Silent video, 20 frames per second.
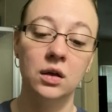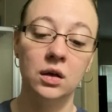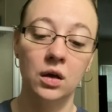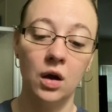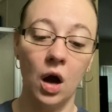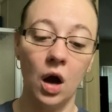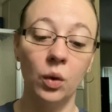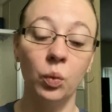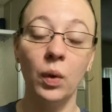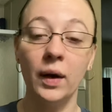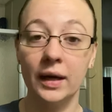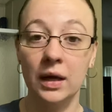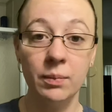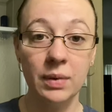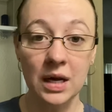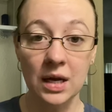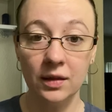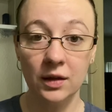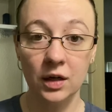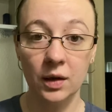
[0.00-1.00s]
on what can
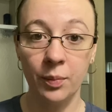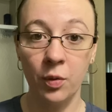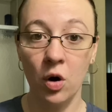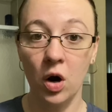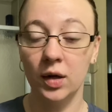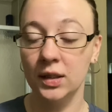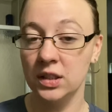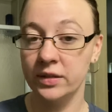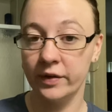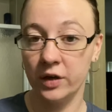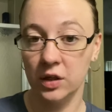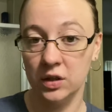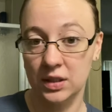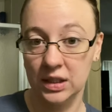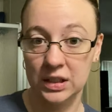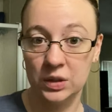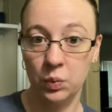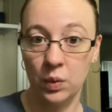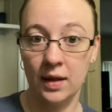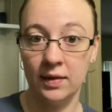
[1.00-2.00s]
be in their products
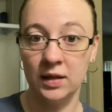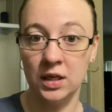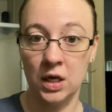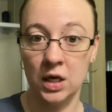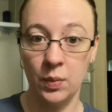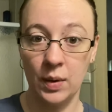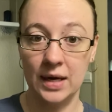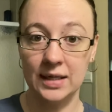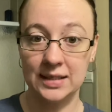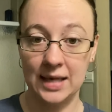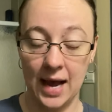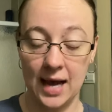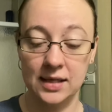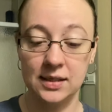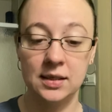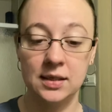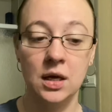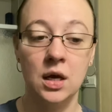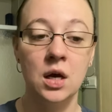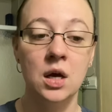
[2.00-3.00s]
versus what the US
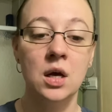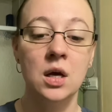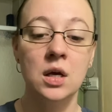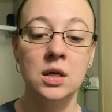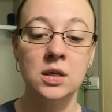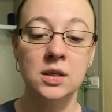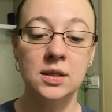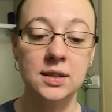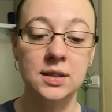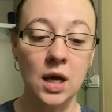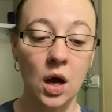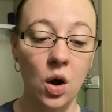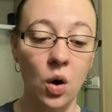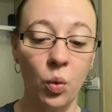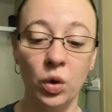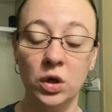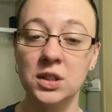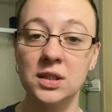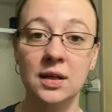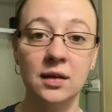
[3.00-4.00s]
has. So
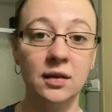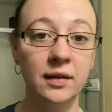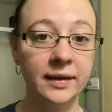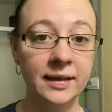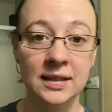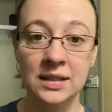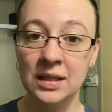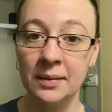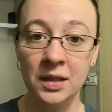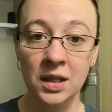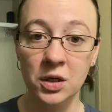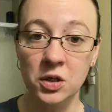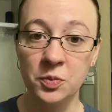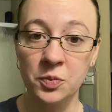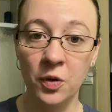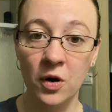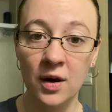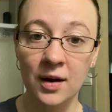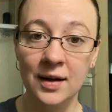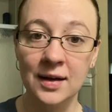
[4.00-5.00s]
we're just gonna look at some of those
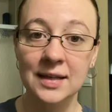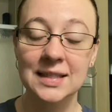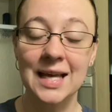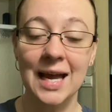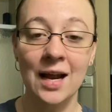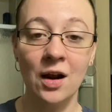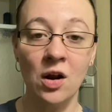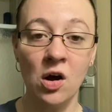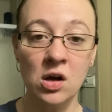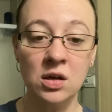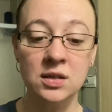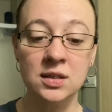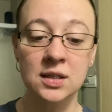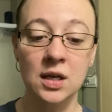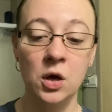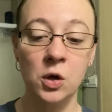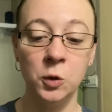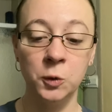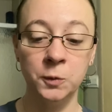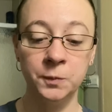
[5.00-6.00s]
products and
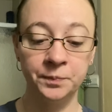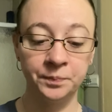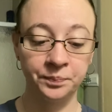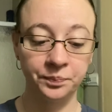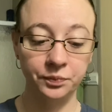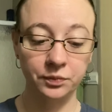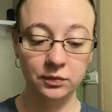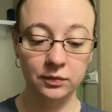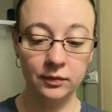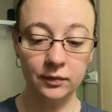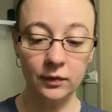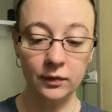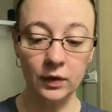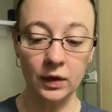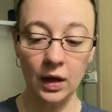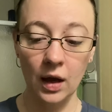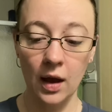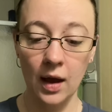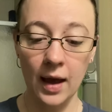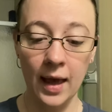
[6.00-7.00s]
also
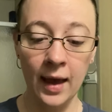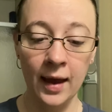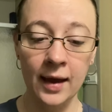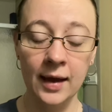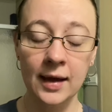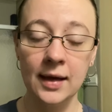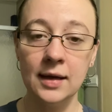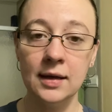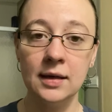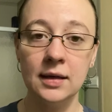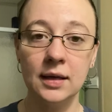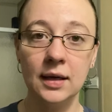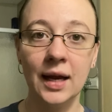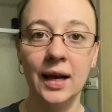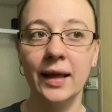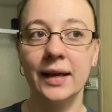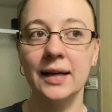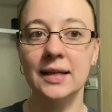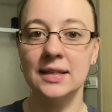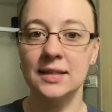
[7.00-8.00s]
a kind
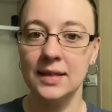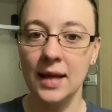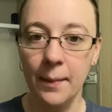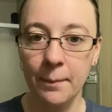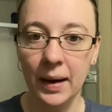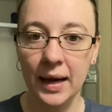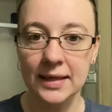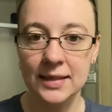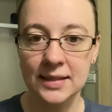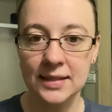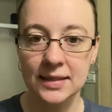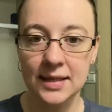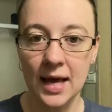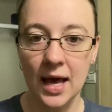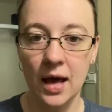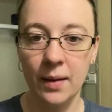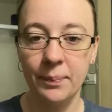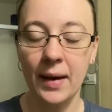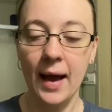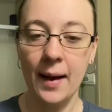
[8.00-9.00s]
of like a
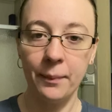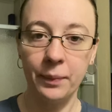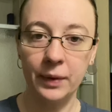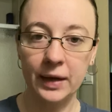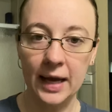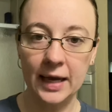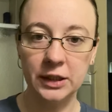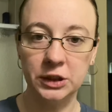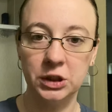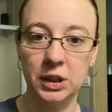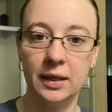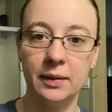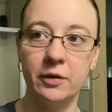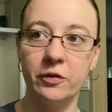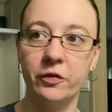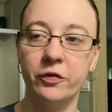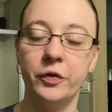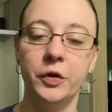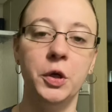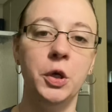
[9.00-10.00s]
step-by-step application
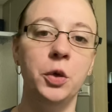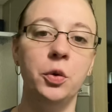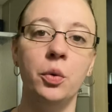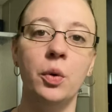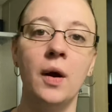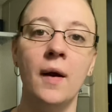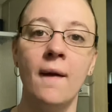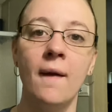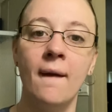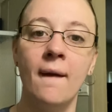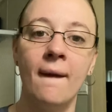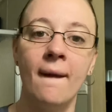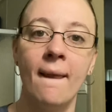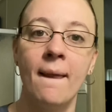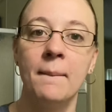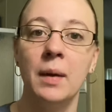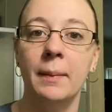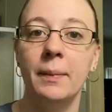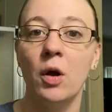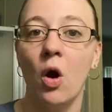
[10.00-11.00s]
if you
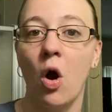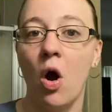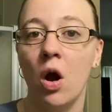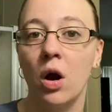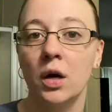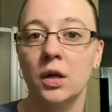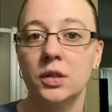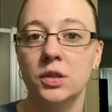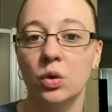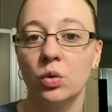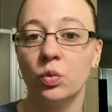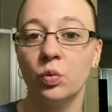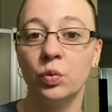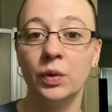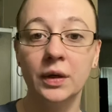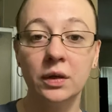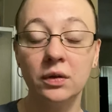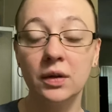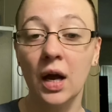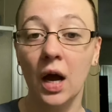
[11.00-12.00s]
maybe aren't
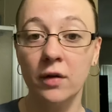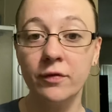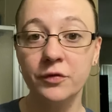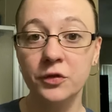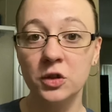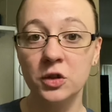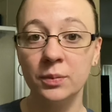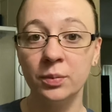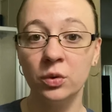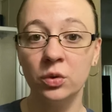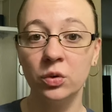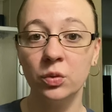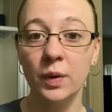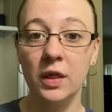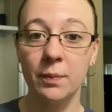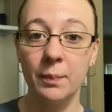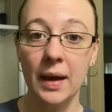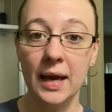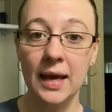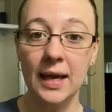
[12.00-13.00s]
real comfortable
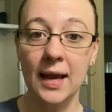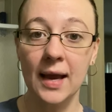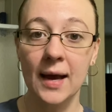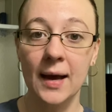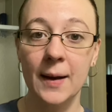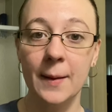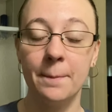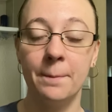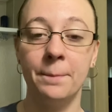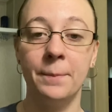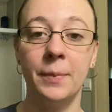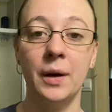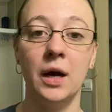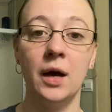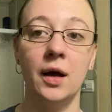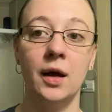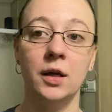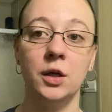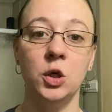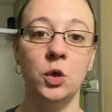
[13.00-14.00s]
with makeup,
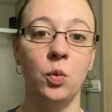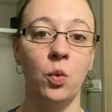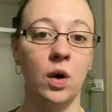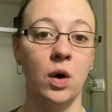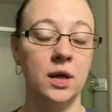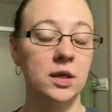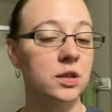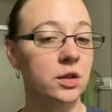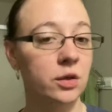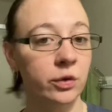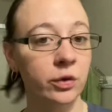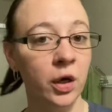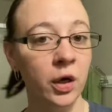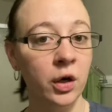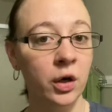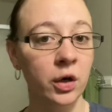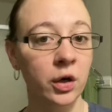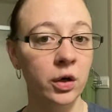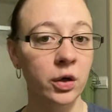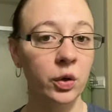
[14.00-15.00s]
but you want to
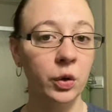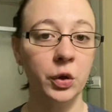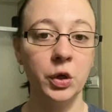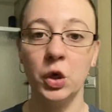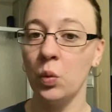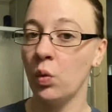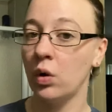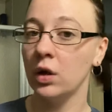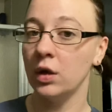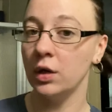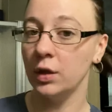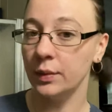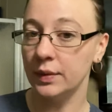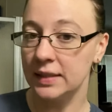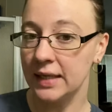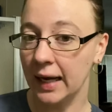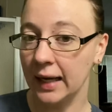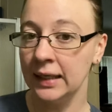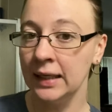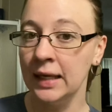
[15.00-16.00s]
learn or you want a new
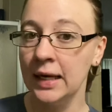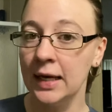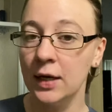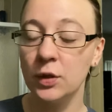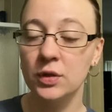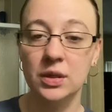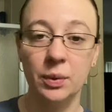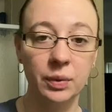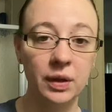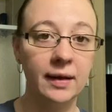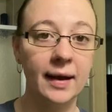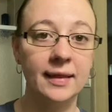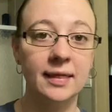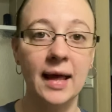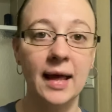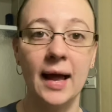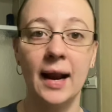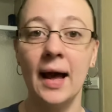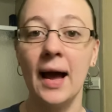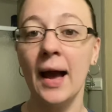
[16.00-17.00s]
technique or something like
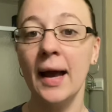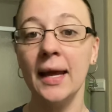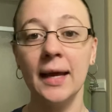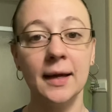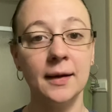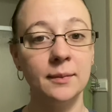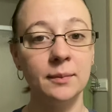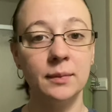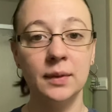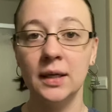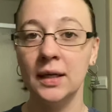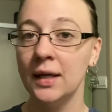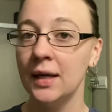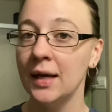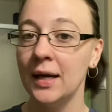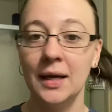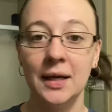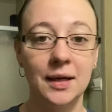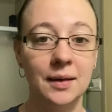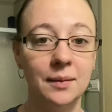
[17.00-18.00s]
that. I am
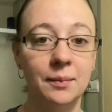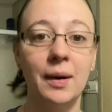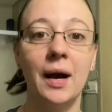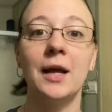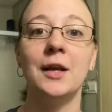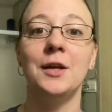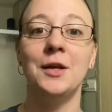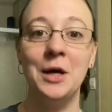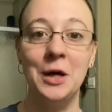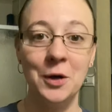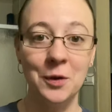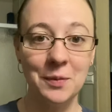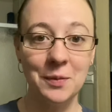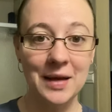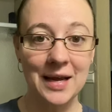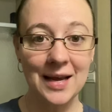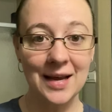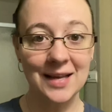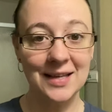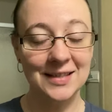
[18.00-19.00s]
by no
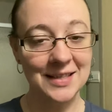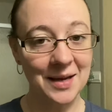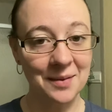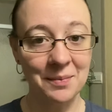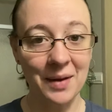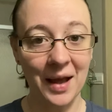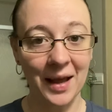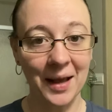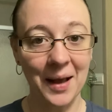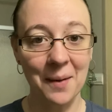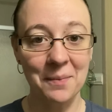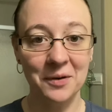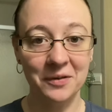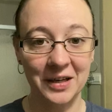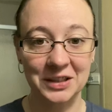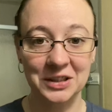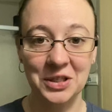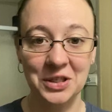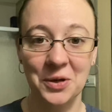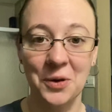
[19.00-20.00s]
means a makeup
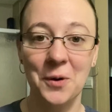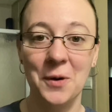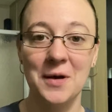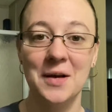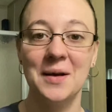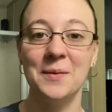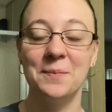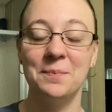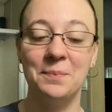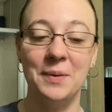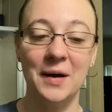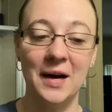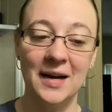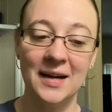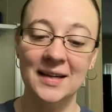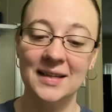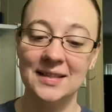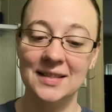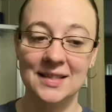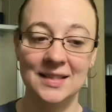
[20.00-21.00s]
professional,
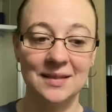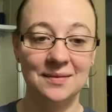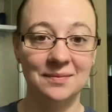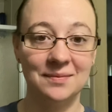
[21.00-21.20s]
but